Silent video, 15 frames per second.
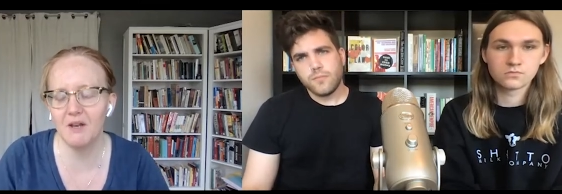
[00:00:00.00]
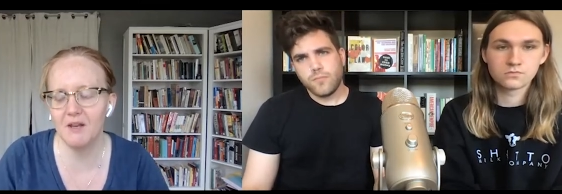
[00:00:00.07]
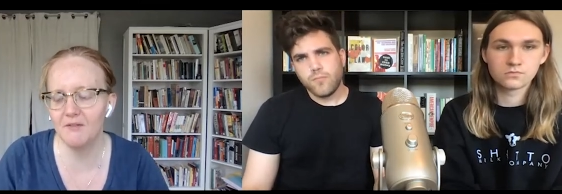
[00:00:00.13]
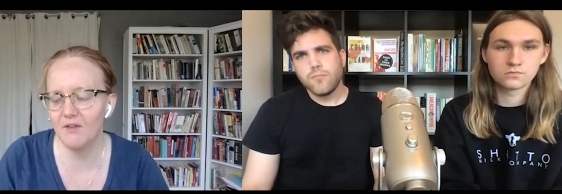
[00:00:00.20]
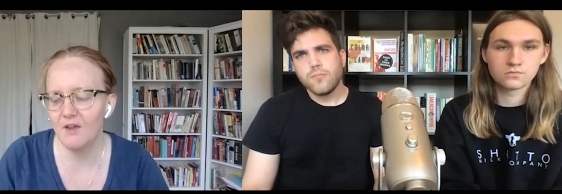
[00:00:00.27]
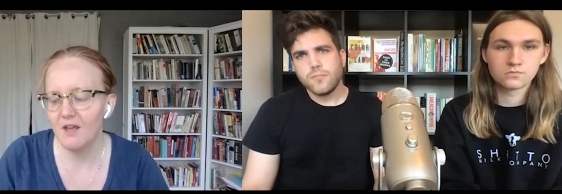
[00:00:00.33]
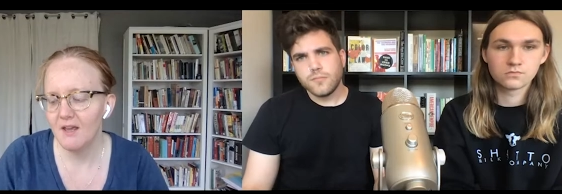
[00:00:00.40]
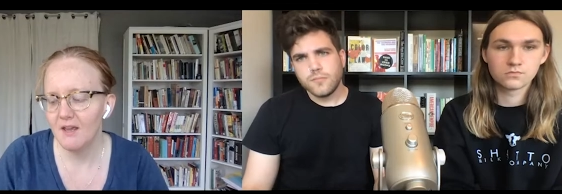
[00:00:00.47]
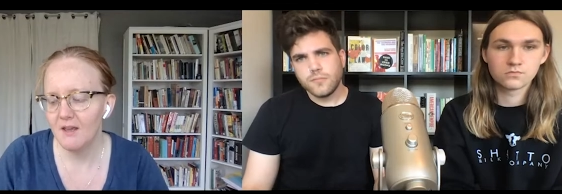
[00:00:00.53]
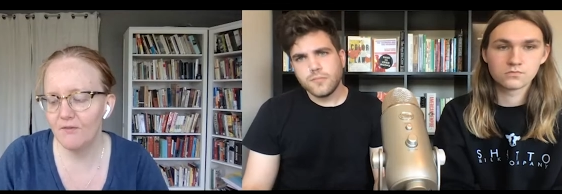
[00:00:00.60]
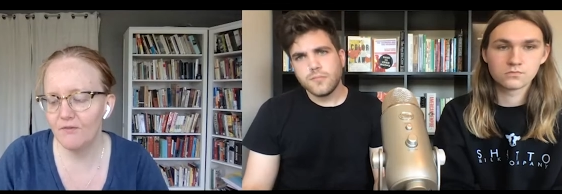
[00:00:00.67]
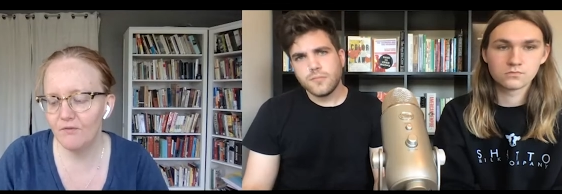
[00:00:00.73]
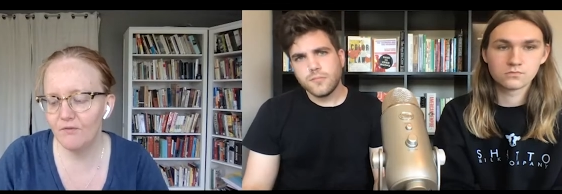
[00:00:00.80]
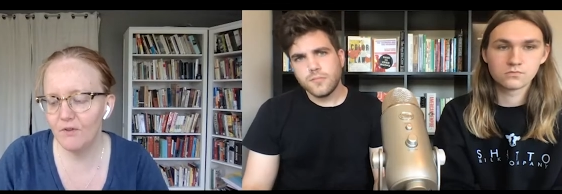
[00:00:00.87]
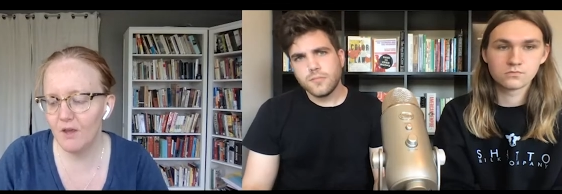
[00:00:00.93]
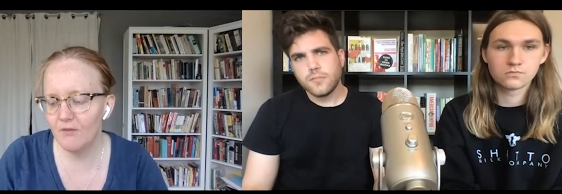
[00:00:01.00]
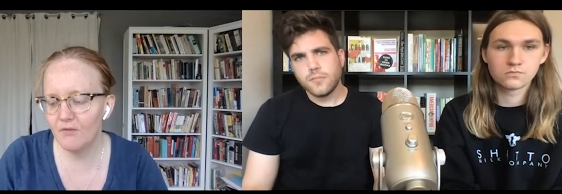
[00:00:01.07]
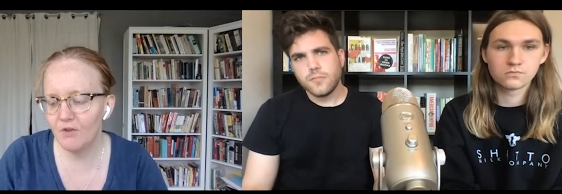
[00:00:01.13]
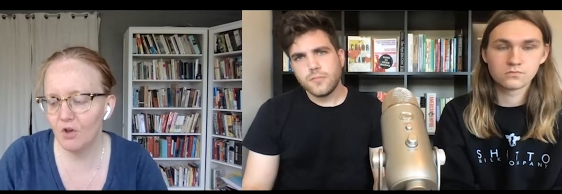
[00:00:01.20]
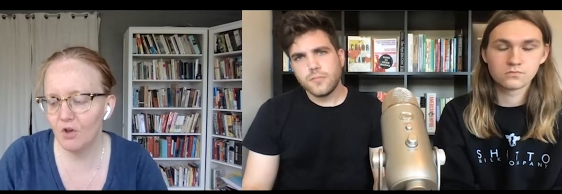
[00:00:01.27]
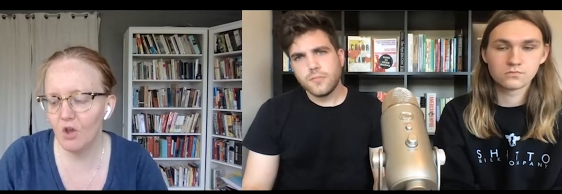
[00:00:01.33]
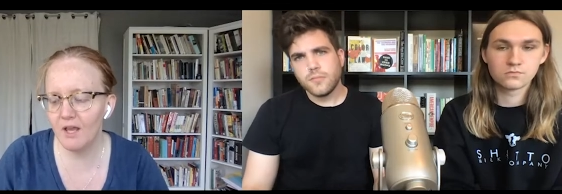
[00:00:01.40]
Speaker 1: And if, if,
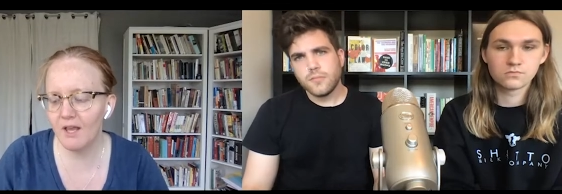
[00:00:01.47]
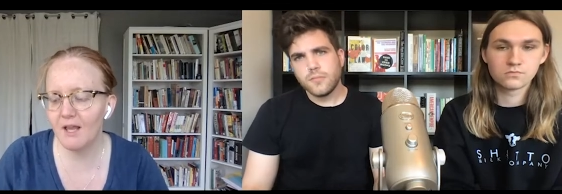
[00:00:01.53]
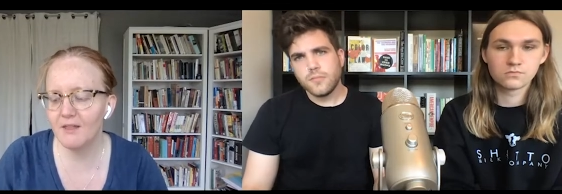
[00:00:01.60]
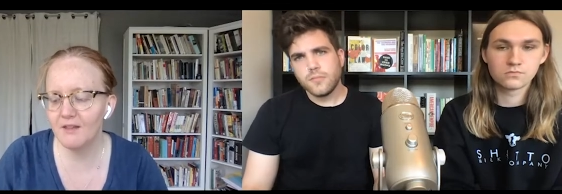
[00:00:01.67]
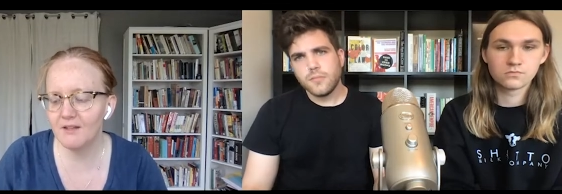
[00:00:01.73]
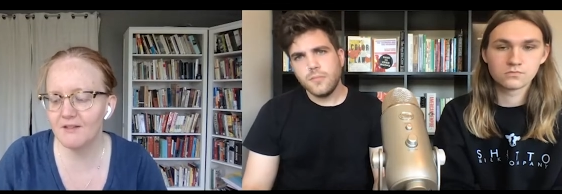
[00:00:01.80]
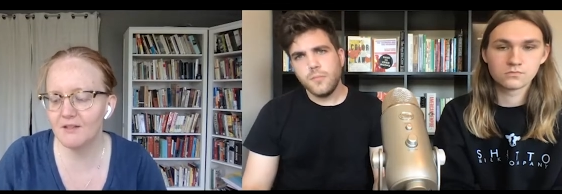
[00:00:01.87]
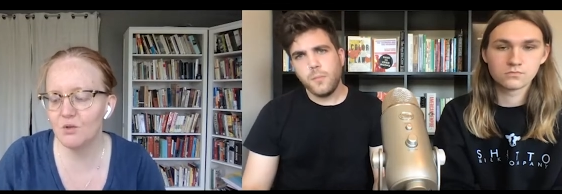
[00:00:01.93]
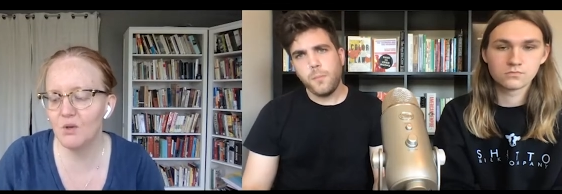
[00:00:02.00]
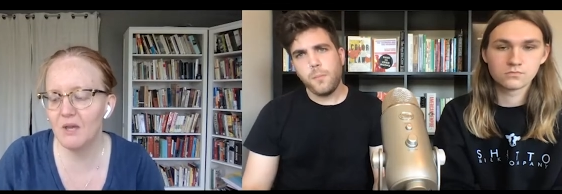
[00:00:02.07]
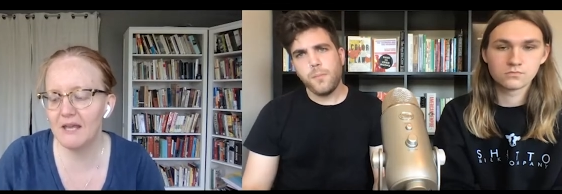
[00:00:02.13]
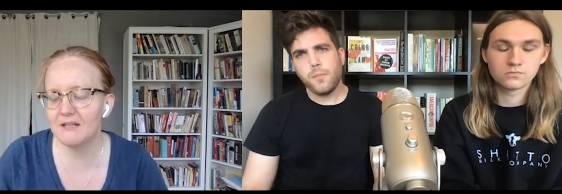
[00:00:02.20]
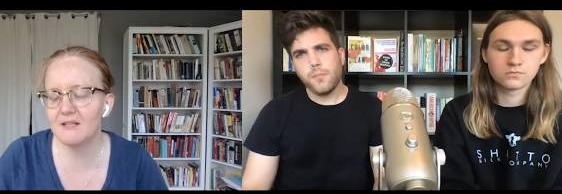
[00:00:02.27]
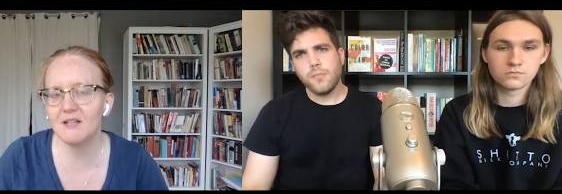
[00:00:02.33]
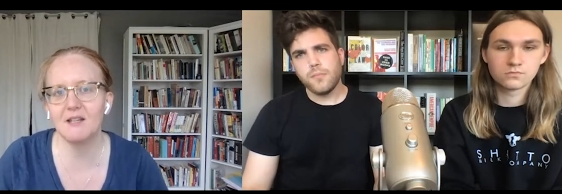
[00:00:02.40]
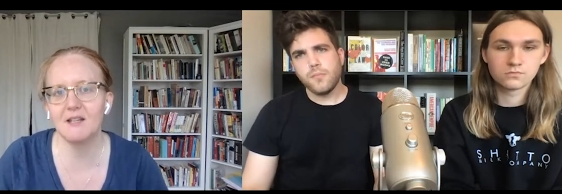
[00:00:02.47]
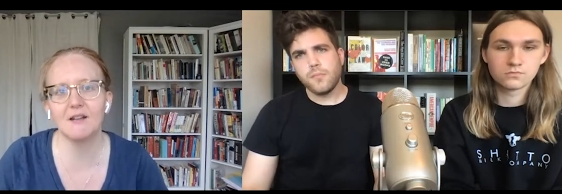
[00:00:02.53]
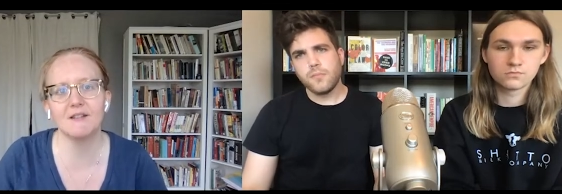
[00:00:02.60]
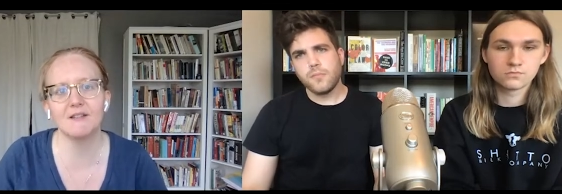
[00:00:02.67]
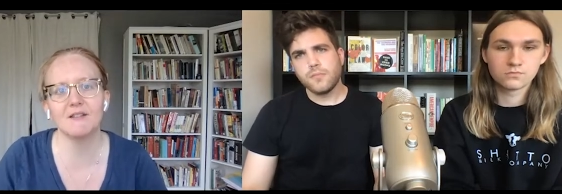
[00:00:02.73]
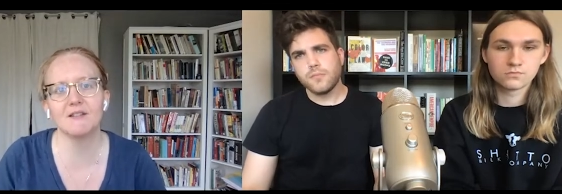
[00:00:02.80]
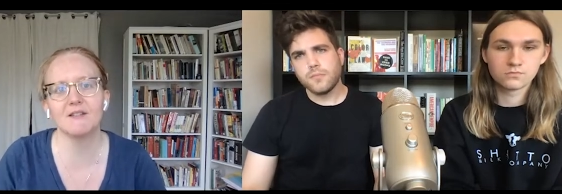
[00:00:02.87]
if you're looking at this and you can't see
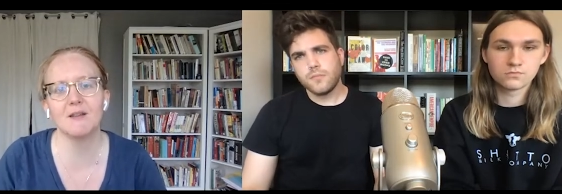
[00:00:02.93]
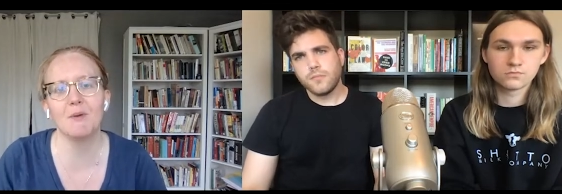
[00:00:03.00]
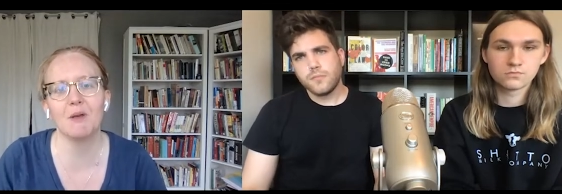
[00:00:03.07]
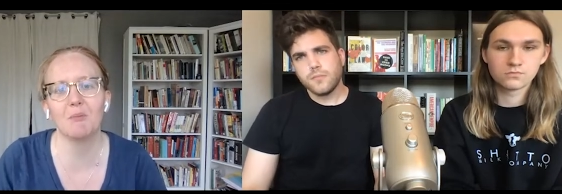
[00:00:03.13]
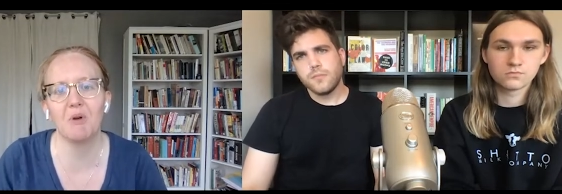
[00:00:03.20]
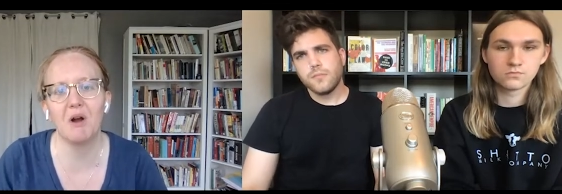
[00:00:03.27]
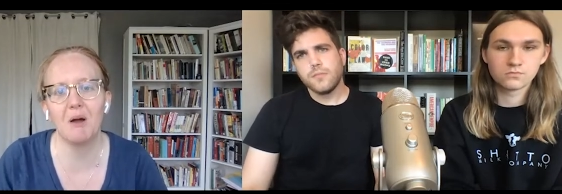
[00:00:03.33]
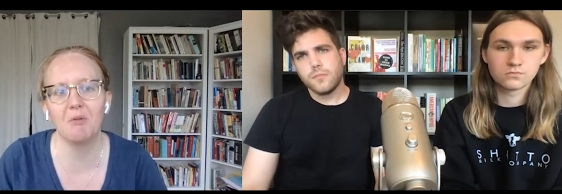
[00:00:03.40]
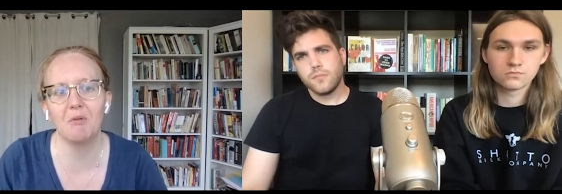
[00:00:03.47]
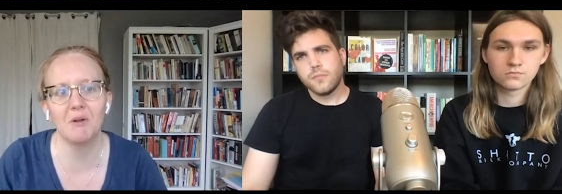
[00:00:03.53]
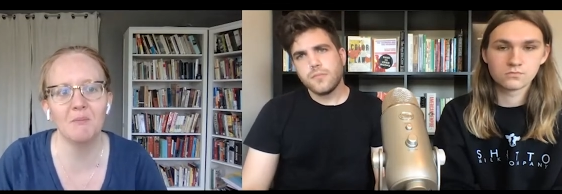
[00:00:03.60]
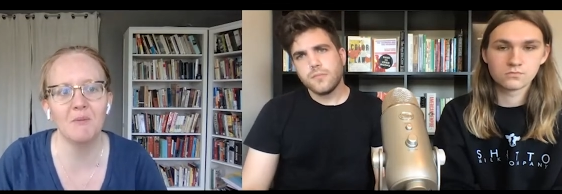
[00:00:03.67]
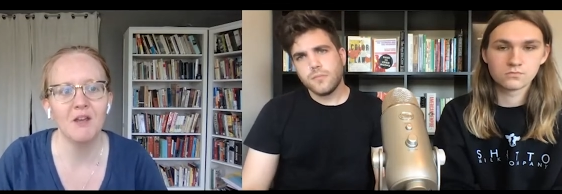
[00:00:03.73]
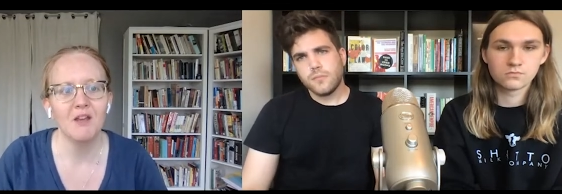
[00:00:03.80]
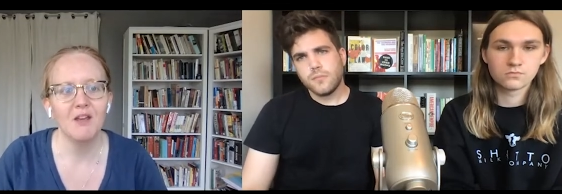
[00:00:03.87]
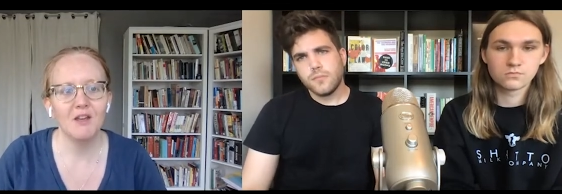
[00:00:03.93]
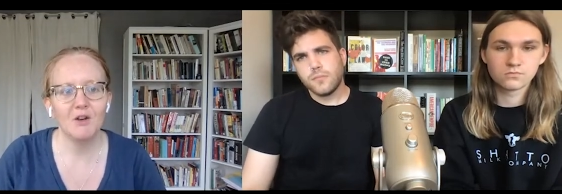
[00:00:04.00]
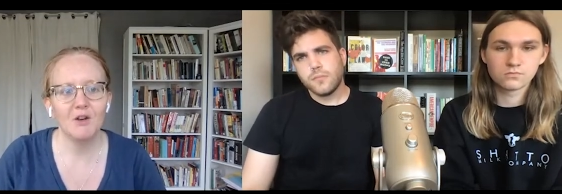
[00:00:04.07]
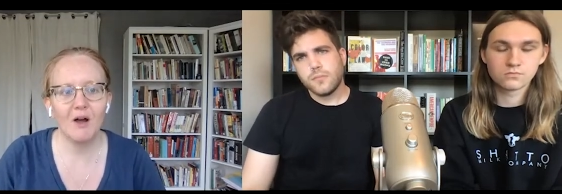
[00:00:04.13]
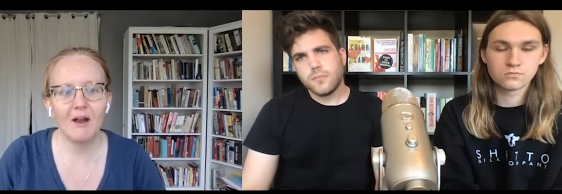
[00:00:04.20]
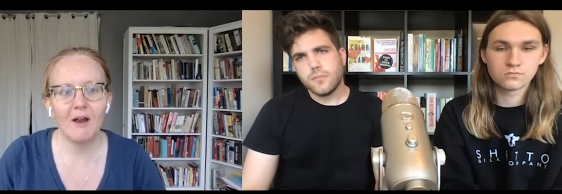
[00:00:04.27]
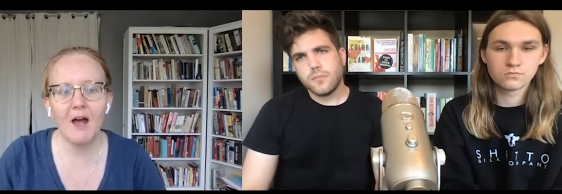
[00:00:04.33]
that it's a systemic problem,
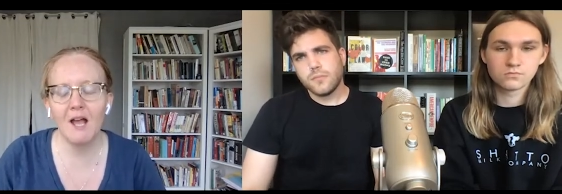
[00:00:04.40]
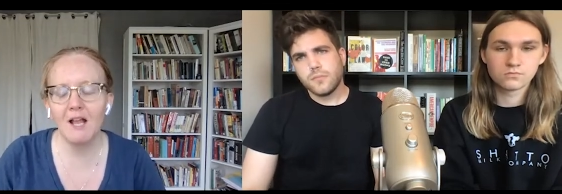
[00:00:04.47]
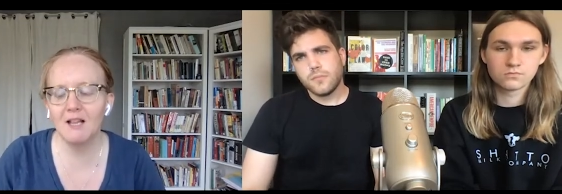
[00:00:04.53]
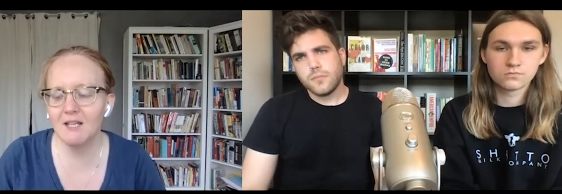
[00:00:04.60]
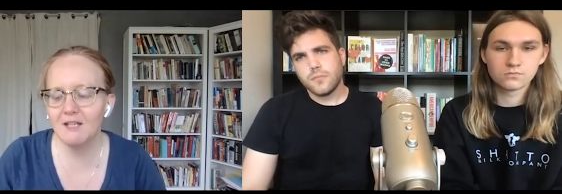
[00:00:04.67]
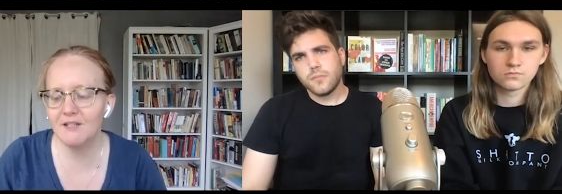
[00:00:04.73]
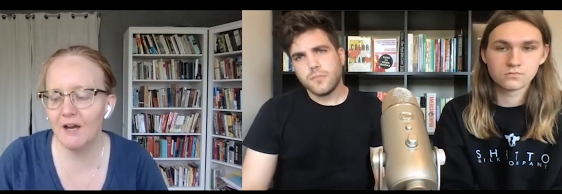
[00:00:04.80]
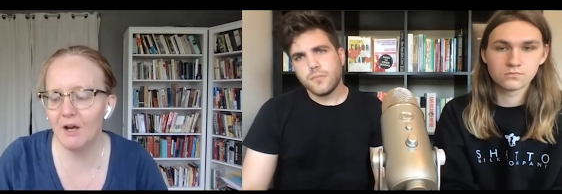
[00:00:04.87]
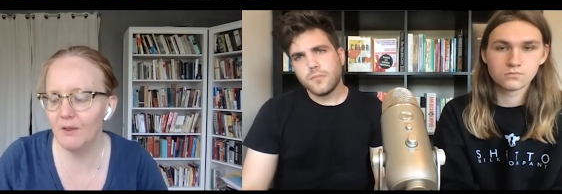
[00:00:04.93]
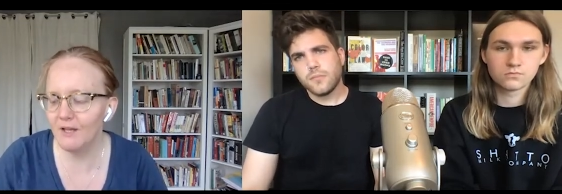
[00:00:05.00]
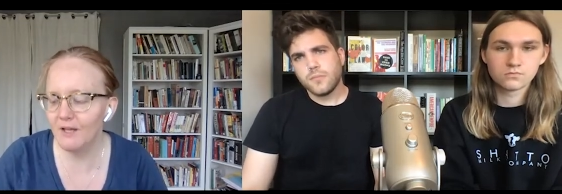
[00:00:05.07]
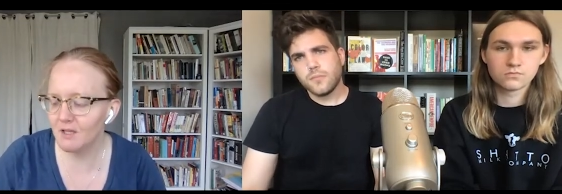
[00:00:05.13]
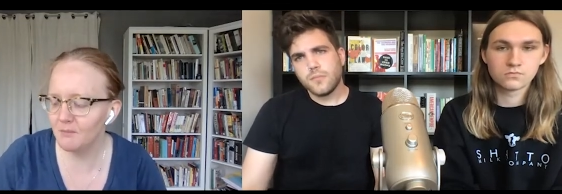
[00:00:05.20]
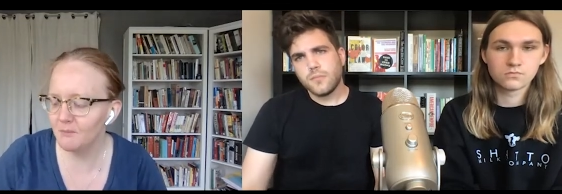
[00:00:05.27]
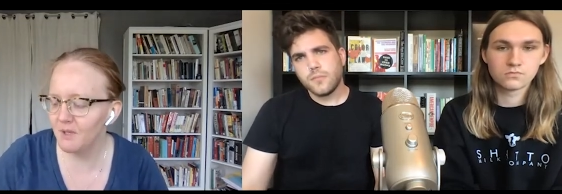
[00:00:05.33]
you know, I highly doubt that the